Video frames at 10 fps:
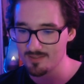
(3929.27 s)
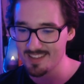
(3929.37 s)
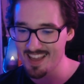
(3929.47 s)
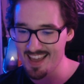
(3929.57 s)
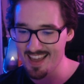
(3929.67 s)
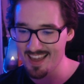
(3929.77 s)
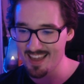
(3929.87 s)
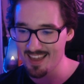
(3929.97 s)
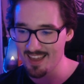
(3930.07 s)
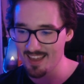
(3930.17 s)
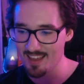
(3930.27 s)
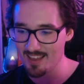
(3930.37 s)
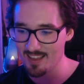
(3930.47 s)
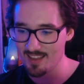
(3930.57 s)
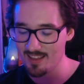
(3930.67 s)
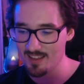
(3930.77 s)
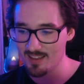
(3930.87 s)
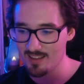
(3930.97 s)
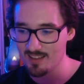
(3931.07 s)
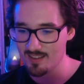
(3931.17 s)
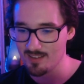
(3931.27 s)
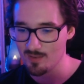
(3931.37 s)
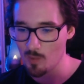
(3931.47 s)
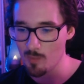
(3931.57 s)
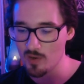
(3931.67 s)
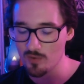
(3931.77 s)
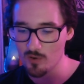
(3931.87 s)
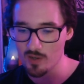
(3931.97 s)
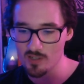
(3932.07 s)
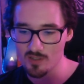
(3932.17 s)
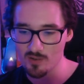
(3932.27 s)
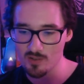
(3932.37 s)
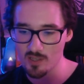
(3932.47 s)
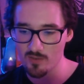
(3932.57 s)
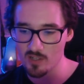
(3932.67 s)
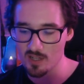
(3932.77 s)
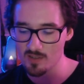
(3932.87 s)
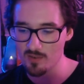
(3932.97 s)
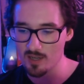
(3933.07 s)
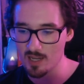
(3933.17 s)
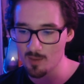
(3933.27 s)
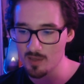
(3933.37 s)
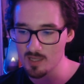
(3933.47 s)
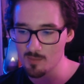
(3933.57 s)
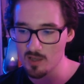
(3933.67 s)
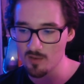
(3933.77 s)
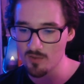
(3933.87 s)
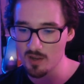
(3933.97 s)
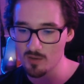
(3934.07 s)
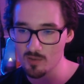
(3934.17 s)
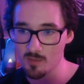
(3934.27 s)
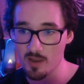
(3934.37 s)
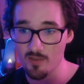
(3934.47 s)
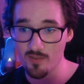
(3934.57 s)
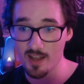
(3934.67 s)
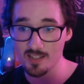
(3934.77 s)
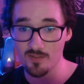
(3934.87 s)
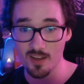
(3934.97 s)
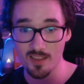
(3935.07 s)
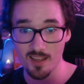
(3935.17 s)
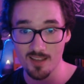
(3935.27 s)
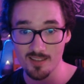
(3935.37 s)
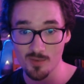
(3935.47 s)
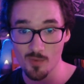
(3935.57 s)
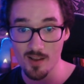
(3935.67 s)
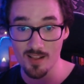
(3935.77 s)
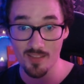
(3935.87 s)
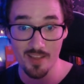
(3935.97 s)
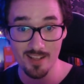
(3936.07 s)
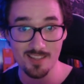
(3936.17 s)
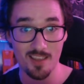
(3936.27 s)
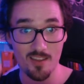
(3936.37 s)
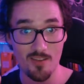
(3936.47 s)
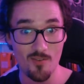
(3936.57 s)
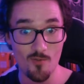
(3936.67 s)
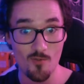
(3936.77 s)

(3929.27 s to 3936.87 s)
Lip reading: Hey. We're beautiful creatures who deserve a chance to find inner peace. May you find yours and may your fans find theirs as well. That's you.